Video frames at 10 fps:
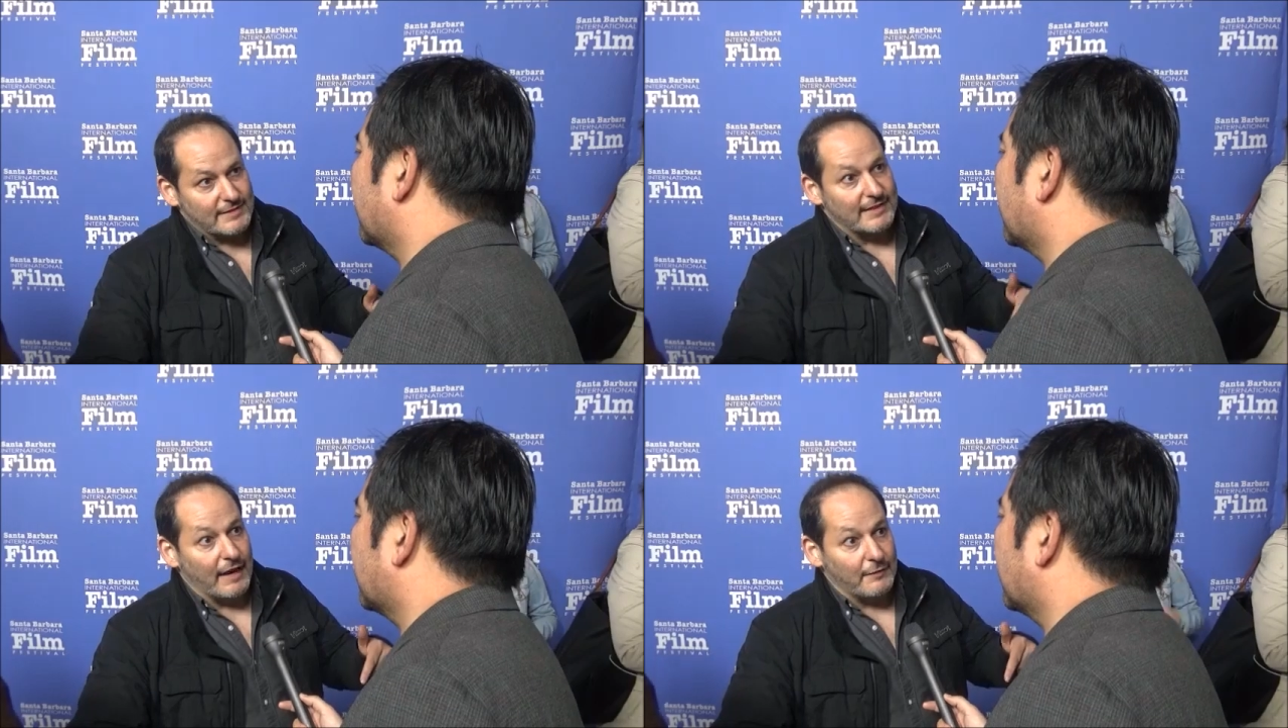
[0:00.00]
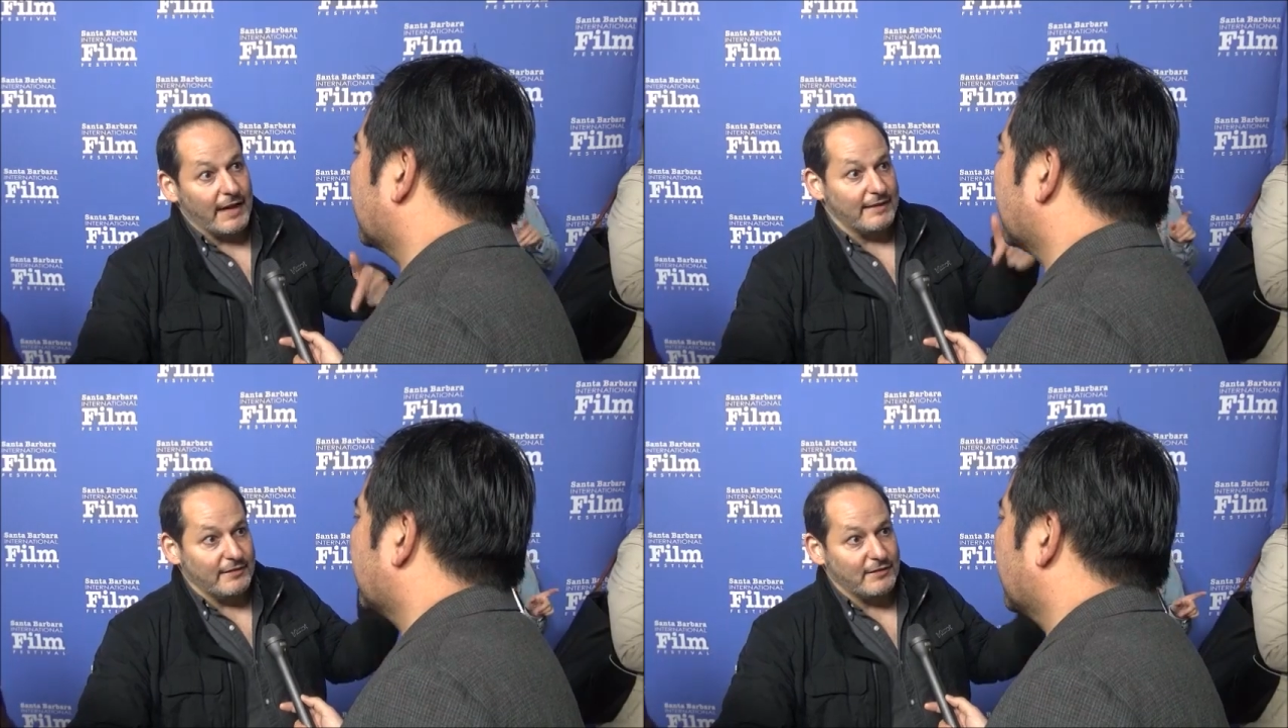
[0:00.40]
it's now
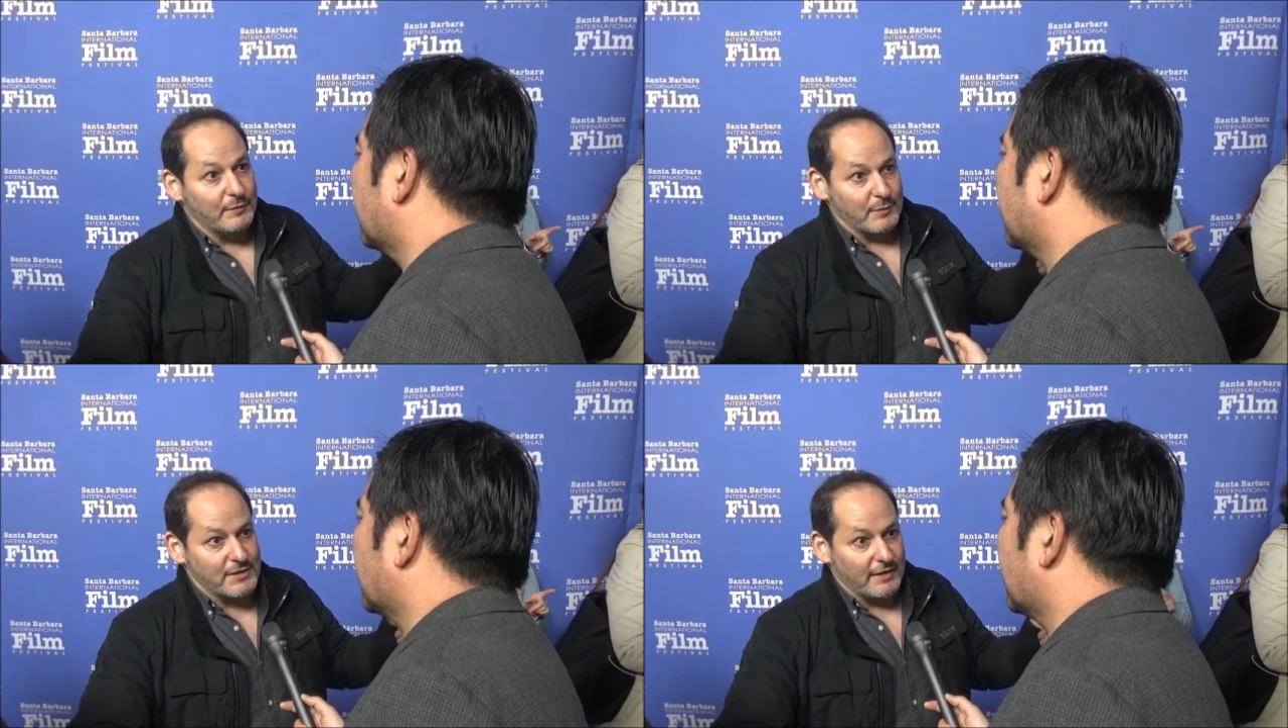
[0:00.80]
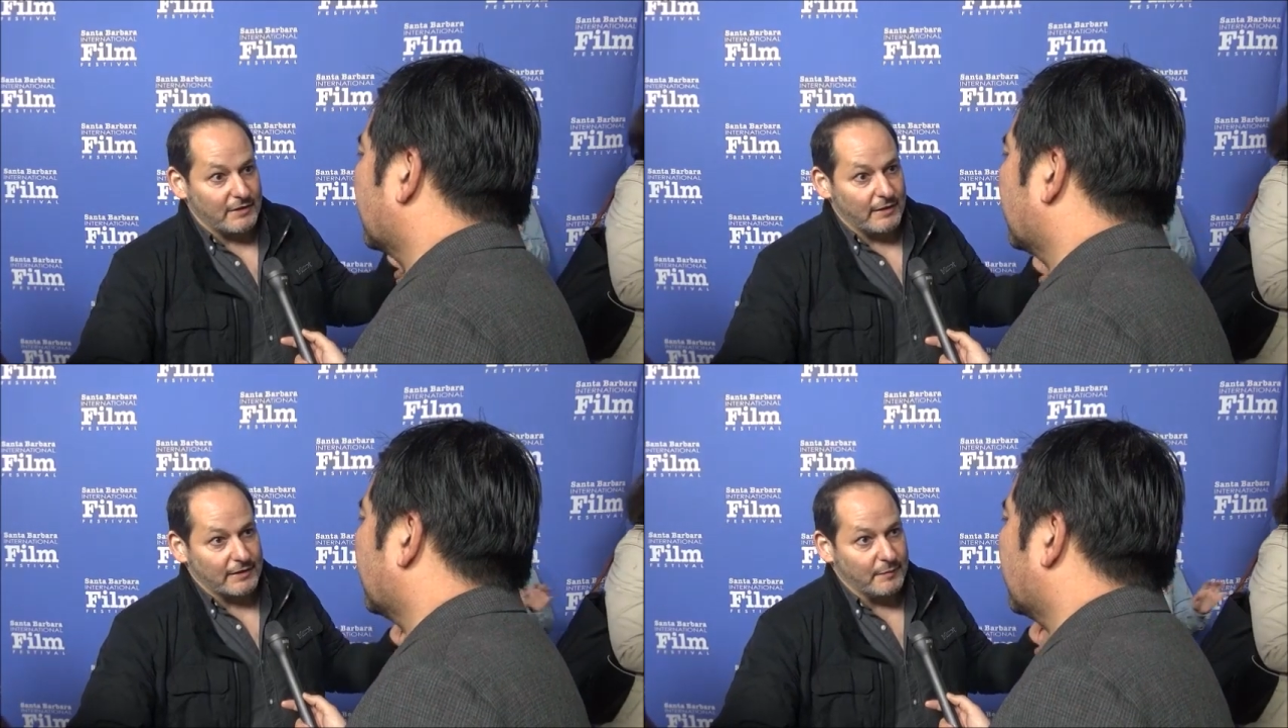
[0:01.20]
92
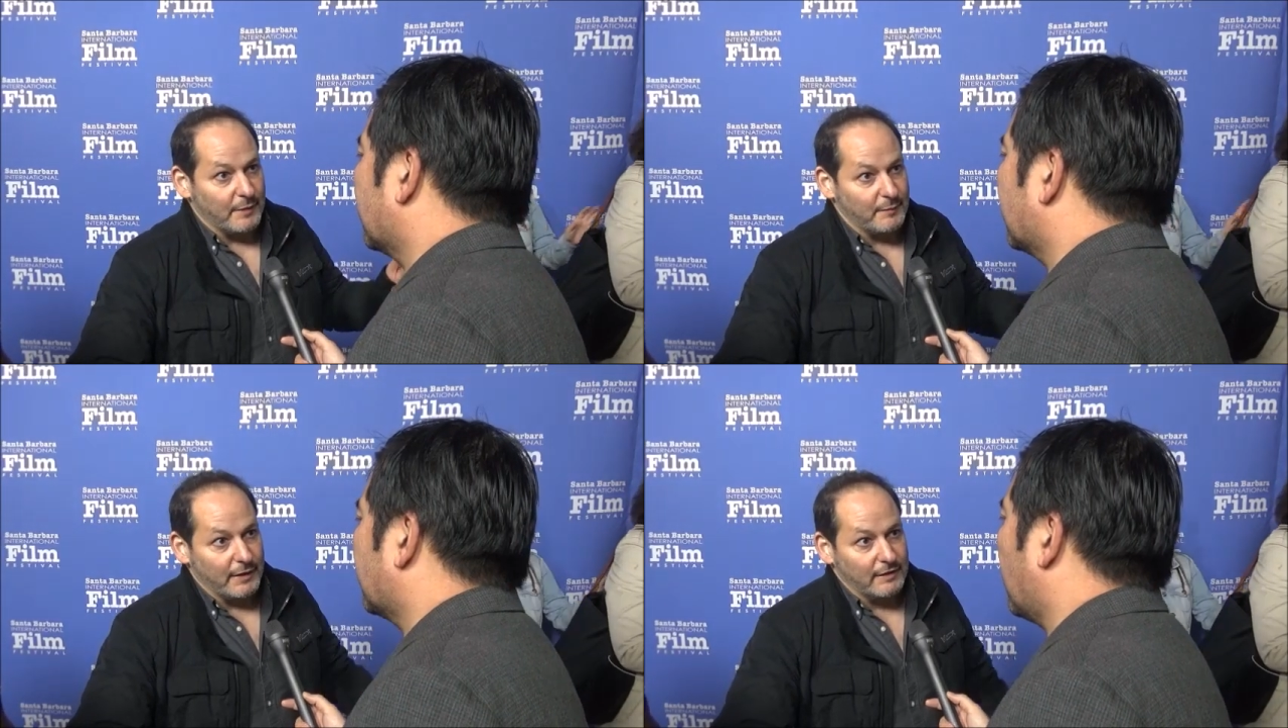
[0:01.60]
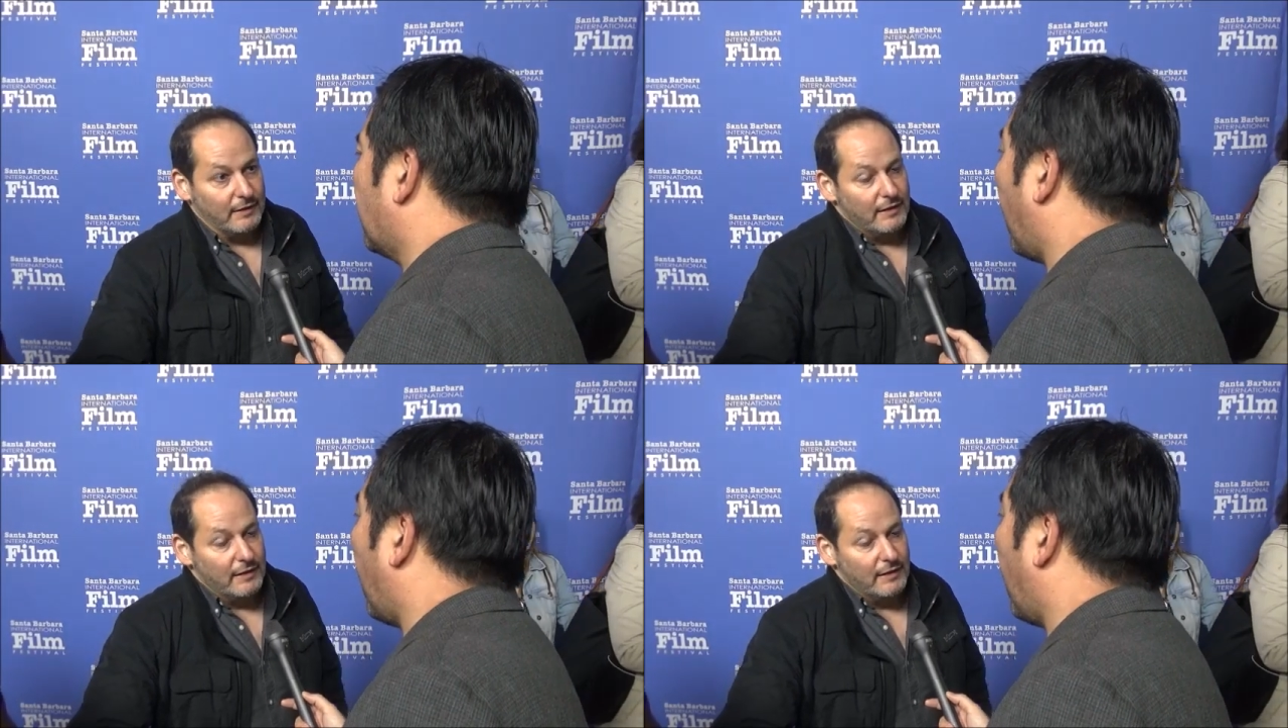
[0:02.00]
percent are directed by men.